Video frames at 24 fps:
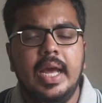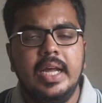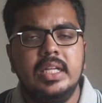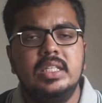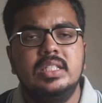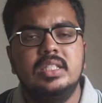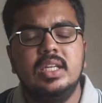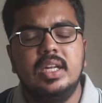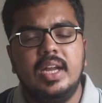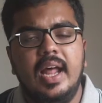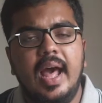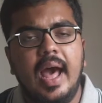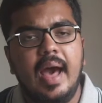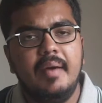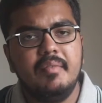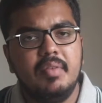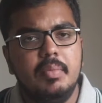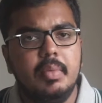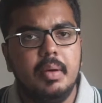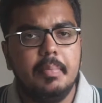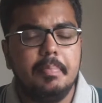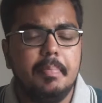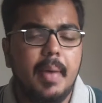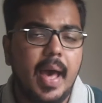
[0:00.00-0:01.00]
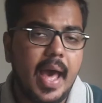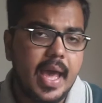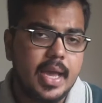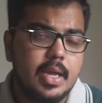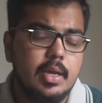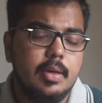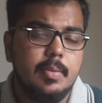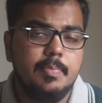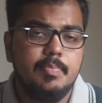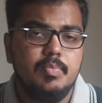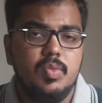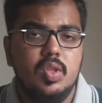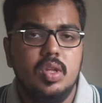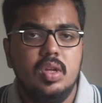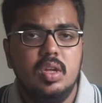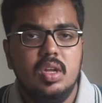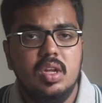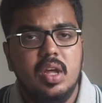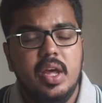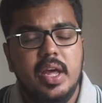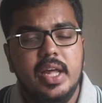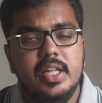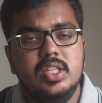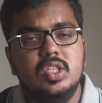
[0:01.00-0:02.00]
lights that I have in my bag.
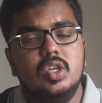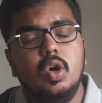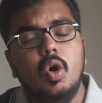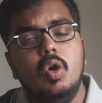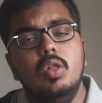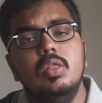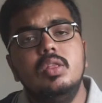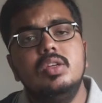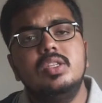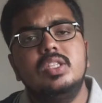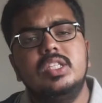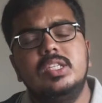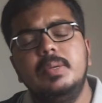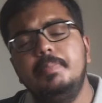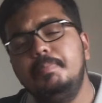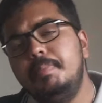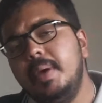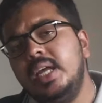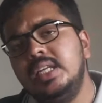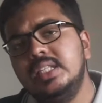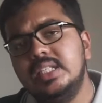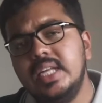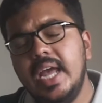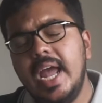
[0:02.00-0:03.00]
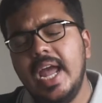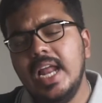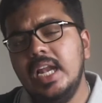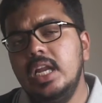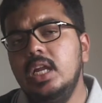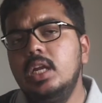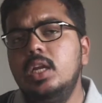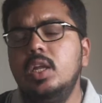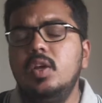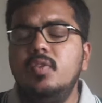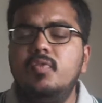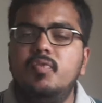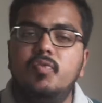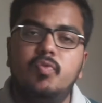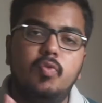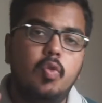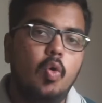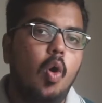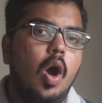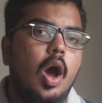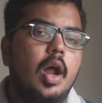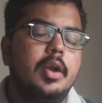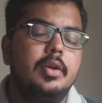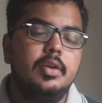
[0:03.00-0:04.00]
It's called the Simpex LED
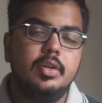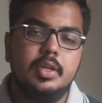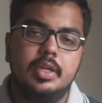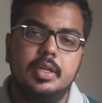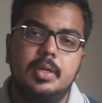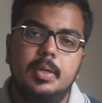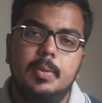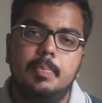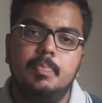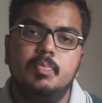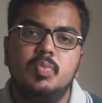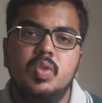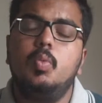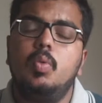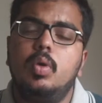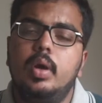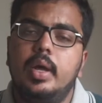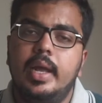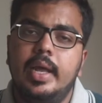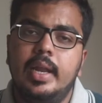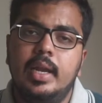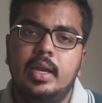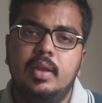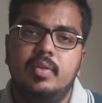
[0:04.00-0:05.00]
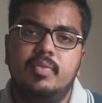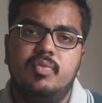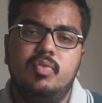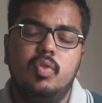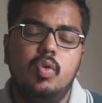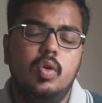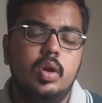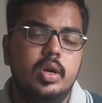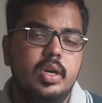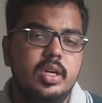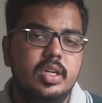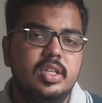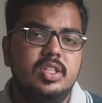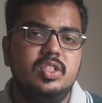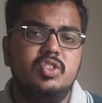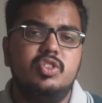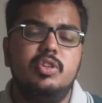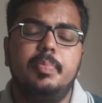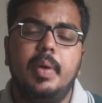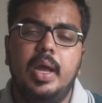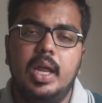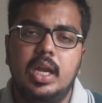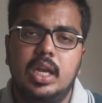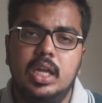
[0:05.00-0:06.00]
400. 400
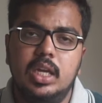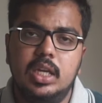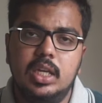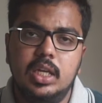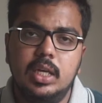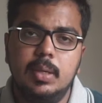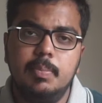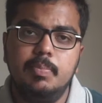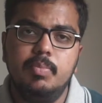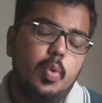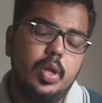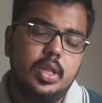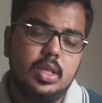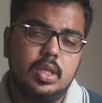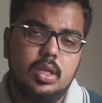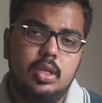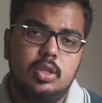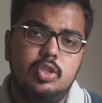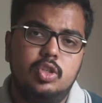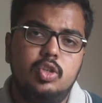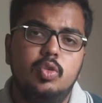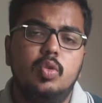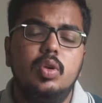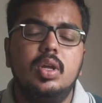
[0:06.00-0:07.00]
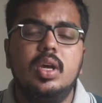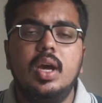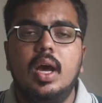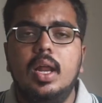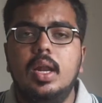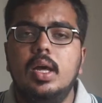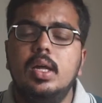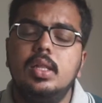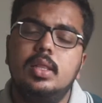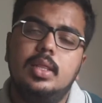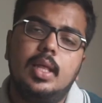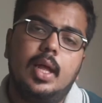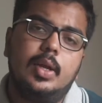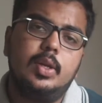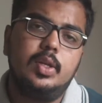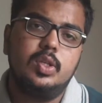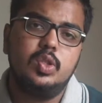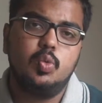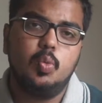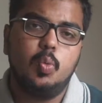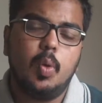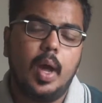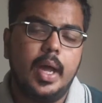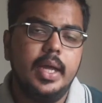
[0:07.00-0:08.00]
strip LED with dual color, that
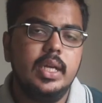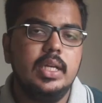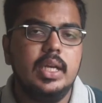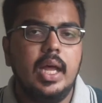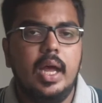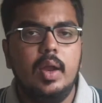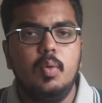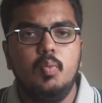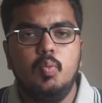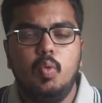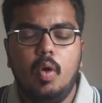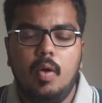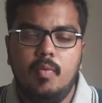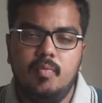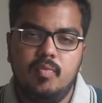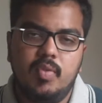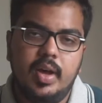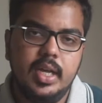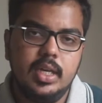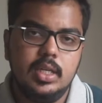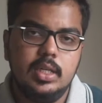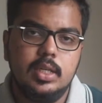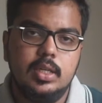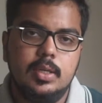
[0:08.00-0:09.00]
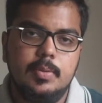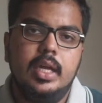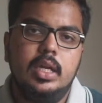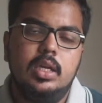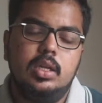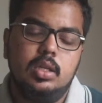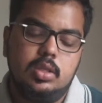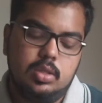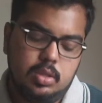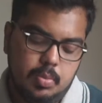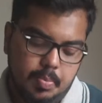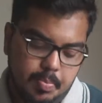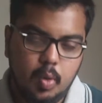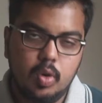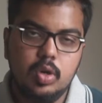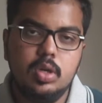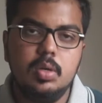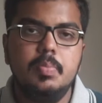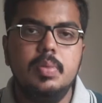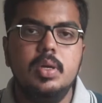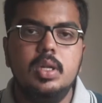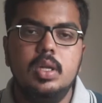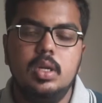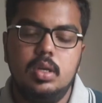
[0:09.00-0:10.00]
is white and warm white. It is a
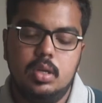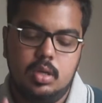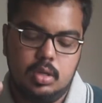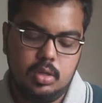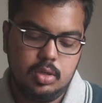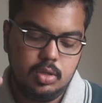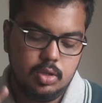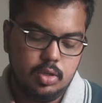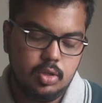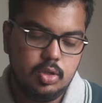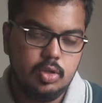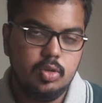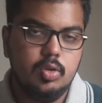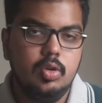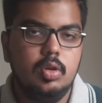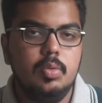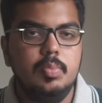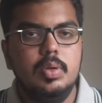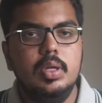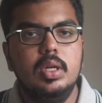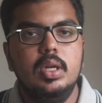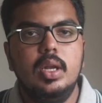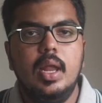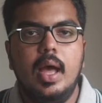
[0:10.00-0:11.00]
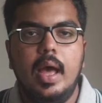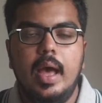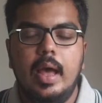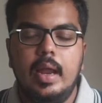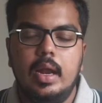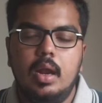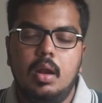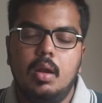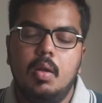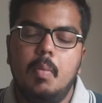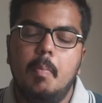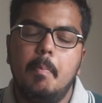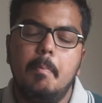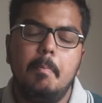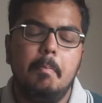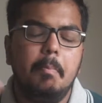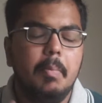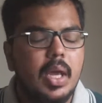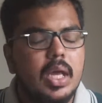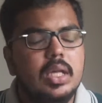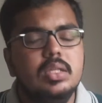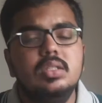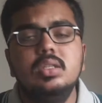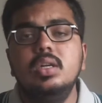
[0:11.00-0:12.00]
portable, durable and an
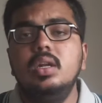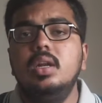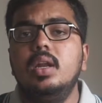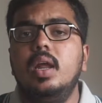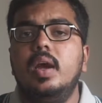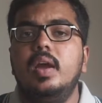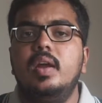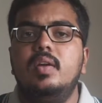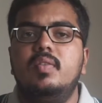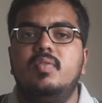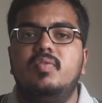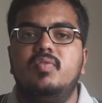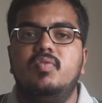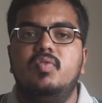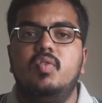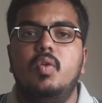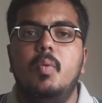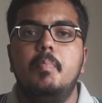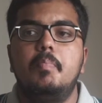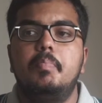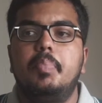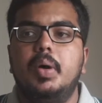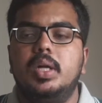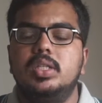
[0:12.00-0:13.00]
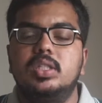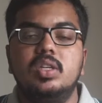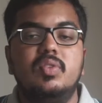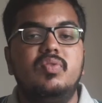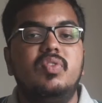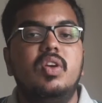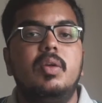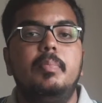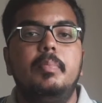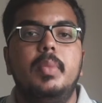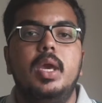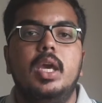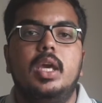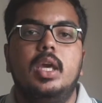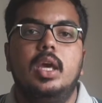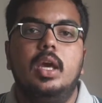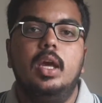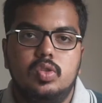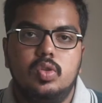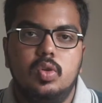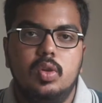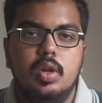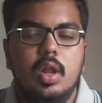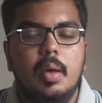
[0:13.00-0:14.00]
amazing light for budget film
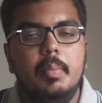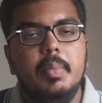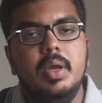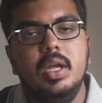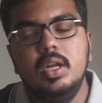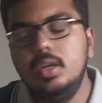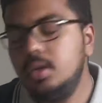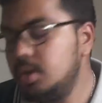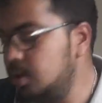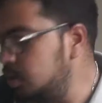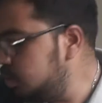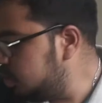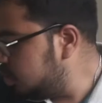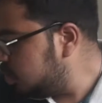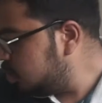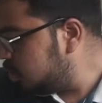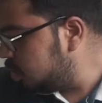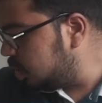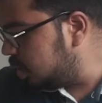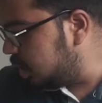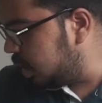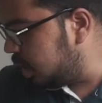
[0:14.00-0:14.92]
making. So let me introduce you to